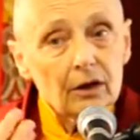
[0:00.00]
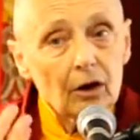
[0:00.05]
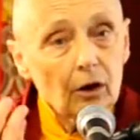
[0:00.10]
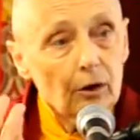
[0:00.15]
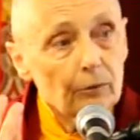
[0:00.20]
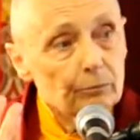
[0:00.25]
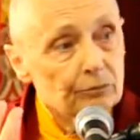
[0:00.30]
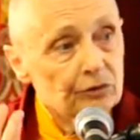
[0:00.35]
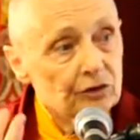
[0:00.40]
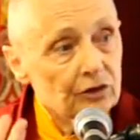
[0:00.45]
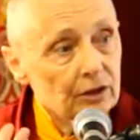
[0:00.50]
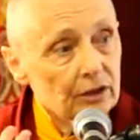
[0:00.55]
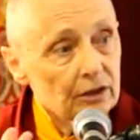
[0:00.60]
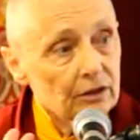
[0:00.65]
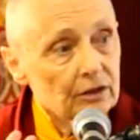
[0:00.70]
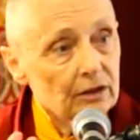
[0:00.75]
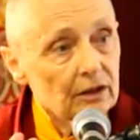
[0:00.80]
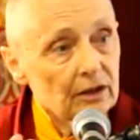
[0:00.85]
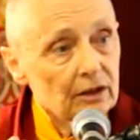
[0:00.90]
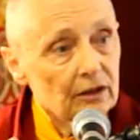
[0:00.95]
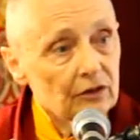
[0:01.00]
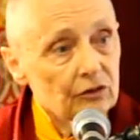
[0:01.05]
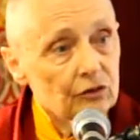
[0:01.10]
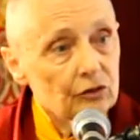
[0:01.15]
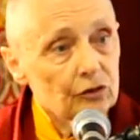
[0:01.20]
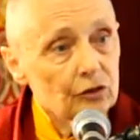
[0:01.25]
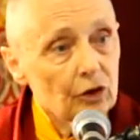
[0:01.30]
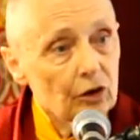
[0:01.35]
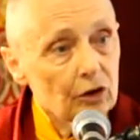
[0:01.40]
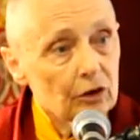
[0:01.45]
object is
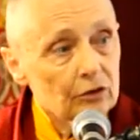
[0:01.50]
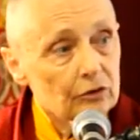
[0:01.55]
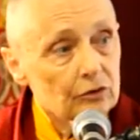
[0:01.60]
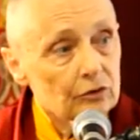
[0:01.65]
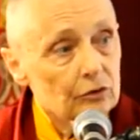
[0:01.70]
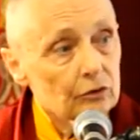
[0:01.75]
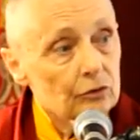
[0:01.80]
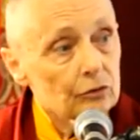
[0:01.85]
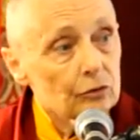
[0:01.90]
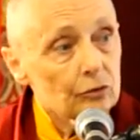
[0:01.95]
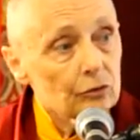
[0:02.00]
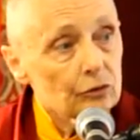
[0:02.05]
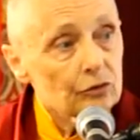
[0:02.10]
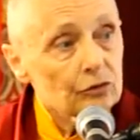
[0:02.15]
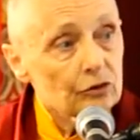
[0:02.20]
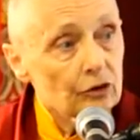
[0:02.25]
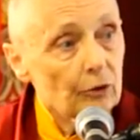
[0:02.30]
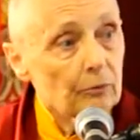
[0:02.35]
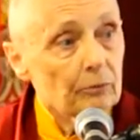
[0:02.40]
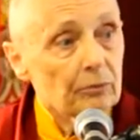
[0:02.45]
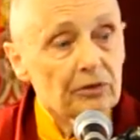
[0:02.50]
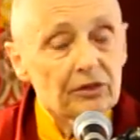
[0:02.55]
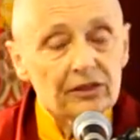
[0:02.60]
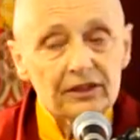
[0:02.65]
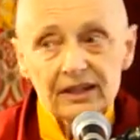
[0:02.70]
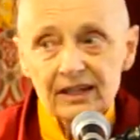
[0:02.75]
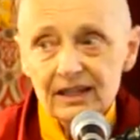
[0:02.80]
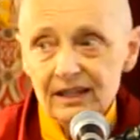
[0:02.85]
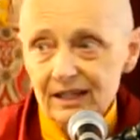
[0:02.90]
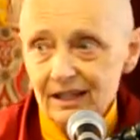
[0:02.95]
not to stop
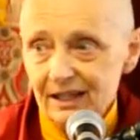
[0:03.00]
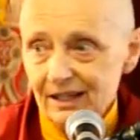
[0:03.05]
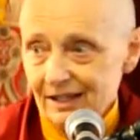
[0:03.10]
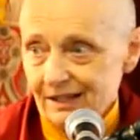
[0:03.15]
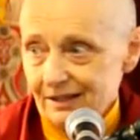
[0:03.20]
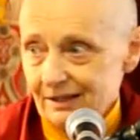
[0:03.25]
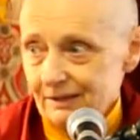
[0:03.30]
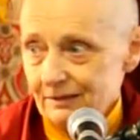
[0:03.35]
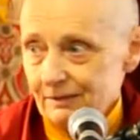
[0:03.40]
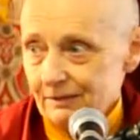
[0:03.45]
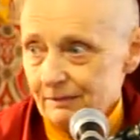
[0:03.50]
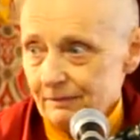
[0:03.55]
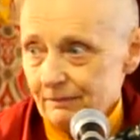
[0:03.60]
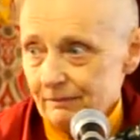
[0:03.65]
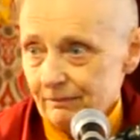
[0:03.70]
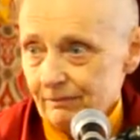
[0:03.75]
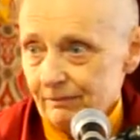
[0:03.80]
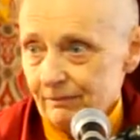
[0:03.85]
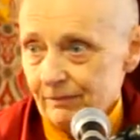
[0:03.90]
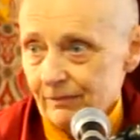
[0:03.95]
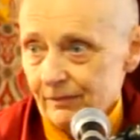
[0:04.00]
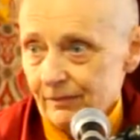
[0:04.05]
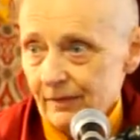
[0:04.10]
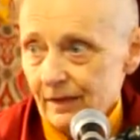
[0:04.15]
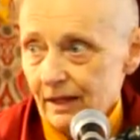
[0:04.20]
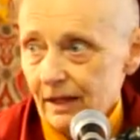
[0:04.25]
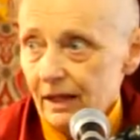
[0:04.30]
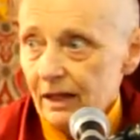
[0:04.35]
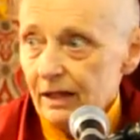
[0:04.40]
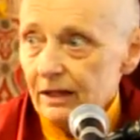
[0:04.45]
thinking.
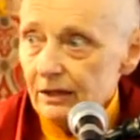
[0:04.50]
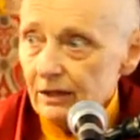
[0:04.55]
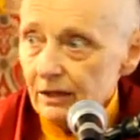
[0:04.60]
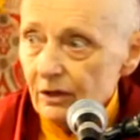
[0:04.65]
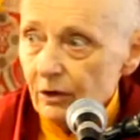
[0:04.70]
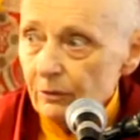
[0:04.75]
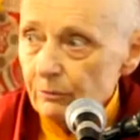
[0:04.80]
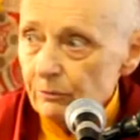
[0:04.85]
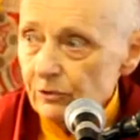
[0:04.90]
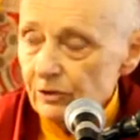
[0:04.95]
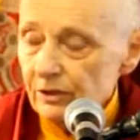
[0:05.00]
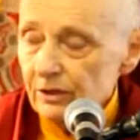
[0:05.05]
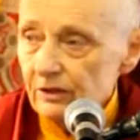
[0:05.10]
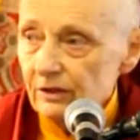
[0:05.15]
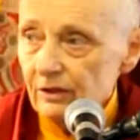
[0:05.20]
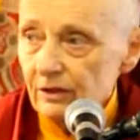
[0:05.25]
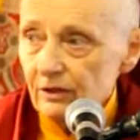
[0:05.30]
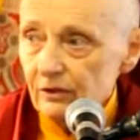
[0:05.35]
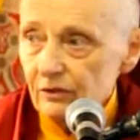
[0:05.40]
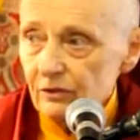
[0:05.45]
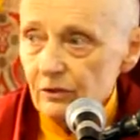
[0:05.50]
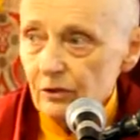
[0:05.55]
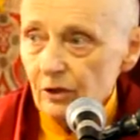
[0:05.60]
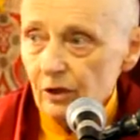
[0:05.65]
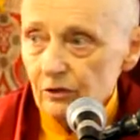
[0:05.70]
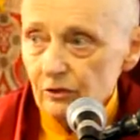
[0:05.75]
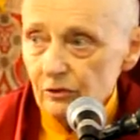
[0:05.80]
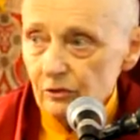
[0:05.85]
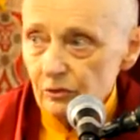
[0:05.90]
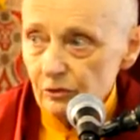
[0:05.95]
The object is
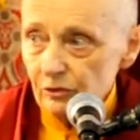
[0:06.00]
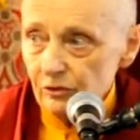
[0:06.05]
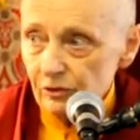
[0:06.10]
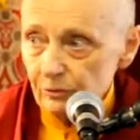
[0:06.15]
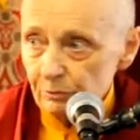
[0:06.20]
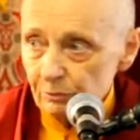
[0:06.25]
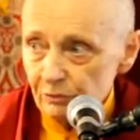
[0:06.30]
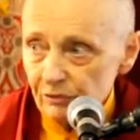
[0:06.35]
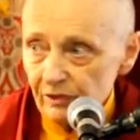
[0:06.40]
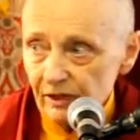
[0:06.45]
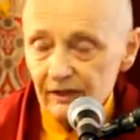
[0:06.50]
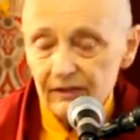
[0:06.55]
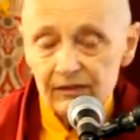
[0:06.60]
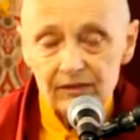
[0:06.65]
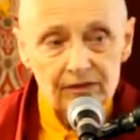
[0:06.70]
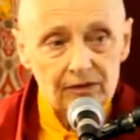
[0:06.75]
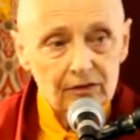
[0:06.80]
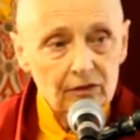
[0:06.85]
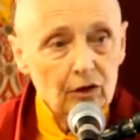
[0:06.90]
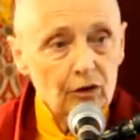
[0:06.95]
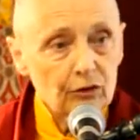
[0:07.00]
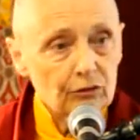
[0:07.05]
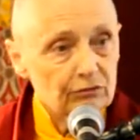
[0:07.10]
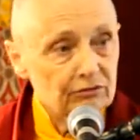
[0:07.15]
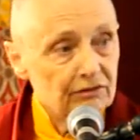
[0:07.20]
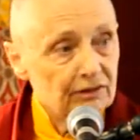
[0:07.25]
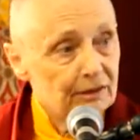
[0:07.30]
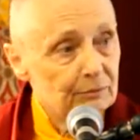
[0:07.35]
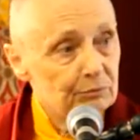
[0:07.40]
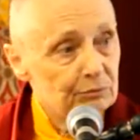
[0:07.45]
not to suppress or
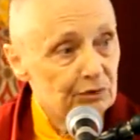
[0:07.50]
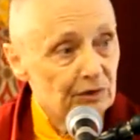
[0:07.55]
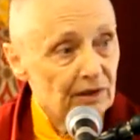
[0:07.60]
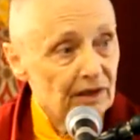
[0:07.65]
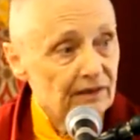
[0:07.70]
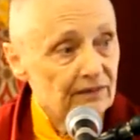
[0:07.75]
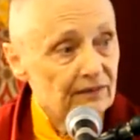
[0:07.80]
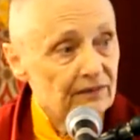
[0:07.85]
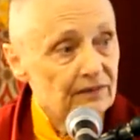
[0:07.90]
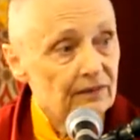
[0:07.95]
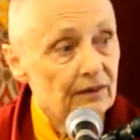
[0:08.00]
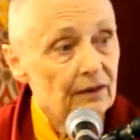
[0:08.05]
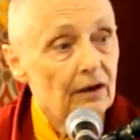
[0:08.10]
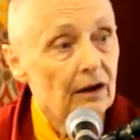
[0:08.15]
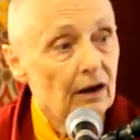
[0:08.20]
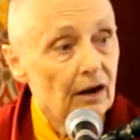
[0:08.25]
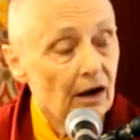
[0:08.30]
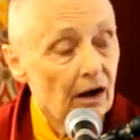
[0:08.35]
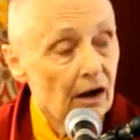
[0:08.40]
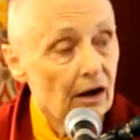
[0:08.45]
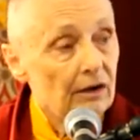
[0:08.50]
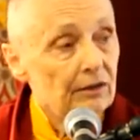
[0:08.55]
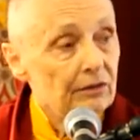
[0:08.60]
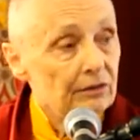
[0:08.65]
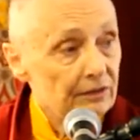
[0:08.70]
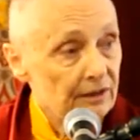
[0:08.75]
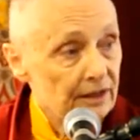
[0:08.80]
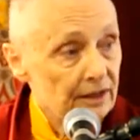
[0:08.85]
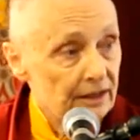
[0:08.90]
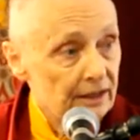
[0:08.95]
repress our
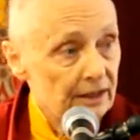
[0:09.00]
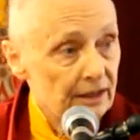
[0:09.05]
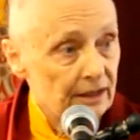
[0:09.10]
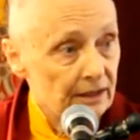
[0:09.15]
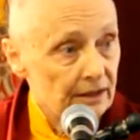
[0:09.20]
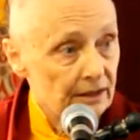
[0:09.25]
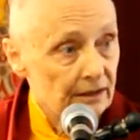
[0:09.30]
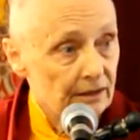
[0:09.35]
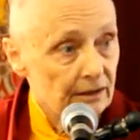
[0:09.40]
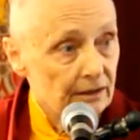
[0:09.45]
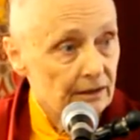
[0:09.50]
thinking.